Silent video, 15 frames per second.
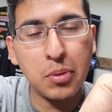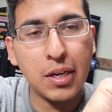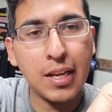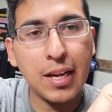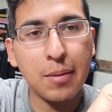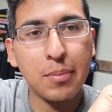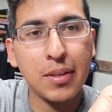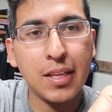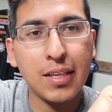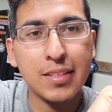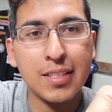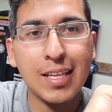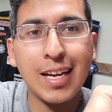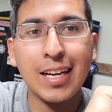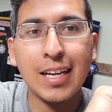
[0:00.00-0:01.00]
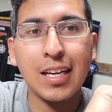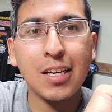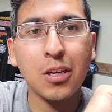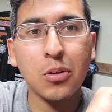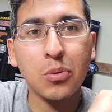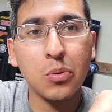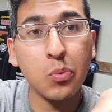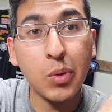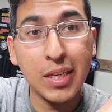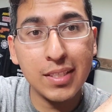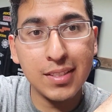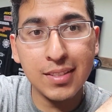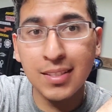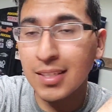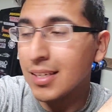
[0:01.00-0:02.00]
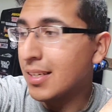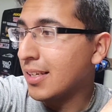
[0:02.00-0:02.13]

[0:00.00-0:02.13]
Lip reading: pretty happy that it's not going to go to waste.